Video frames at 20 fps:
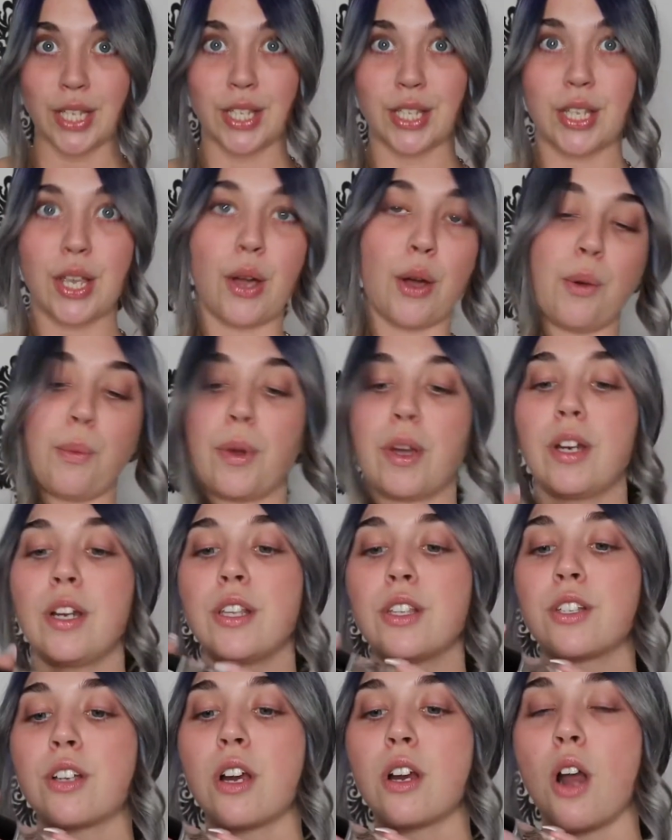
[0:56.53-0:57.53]
so we're going to
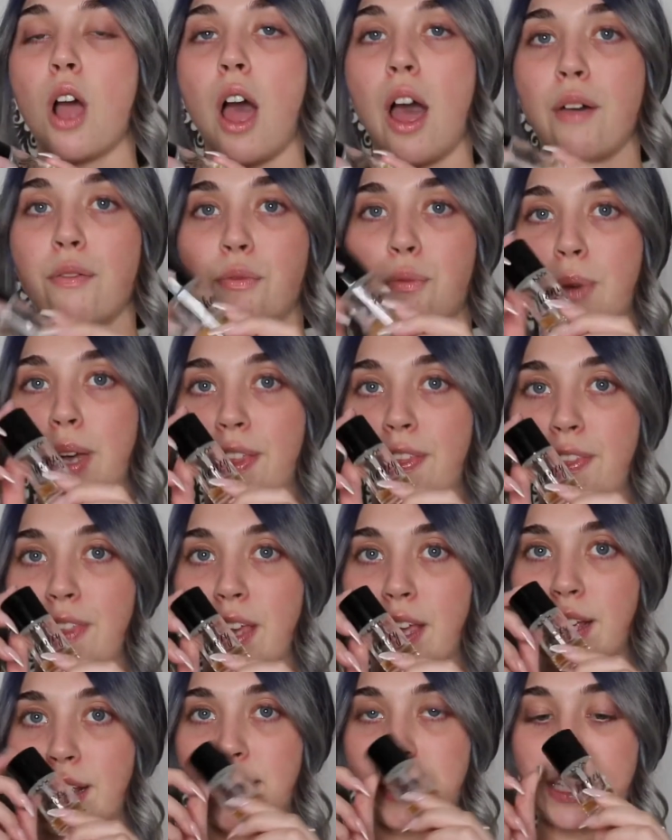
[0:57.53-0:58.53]
start off with
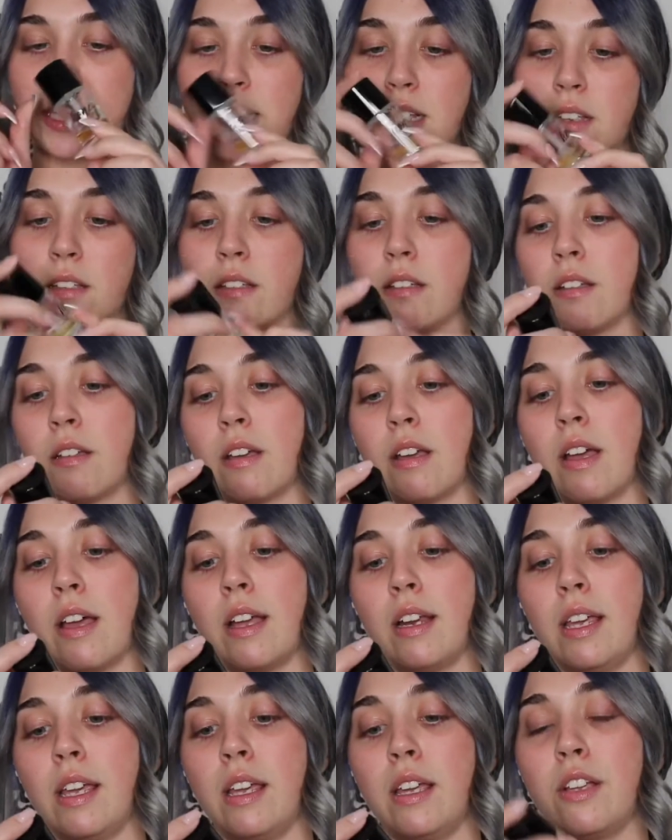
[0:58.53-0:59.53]
this
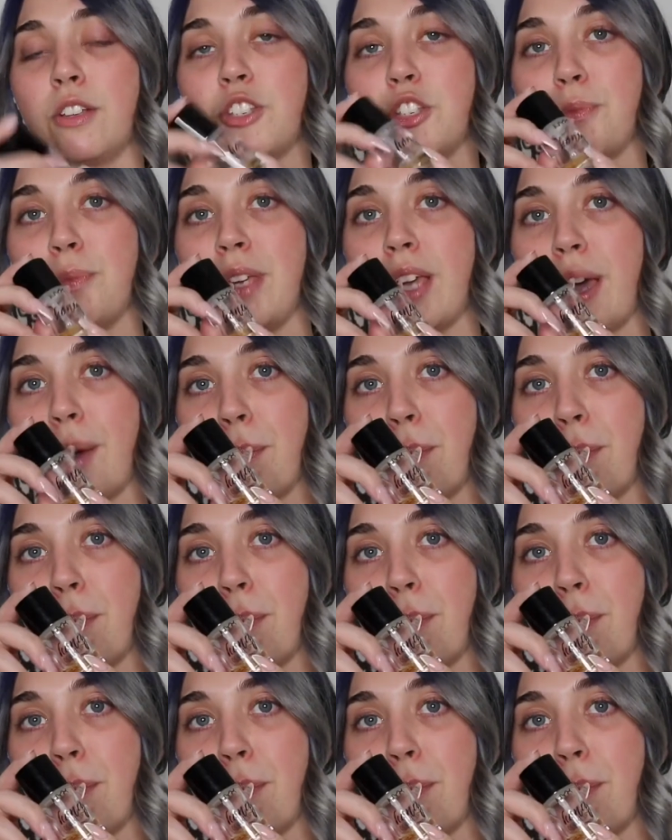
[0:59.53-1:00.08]
Honey Do Me Up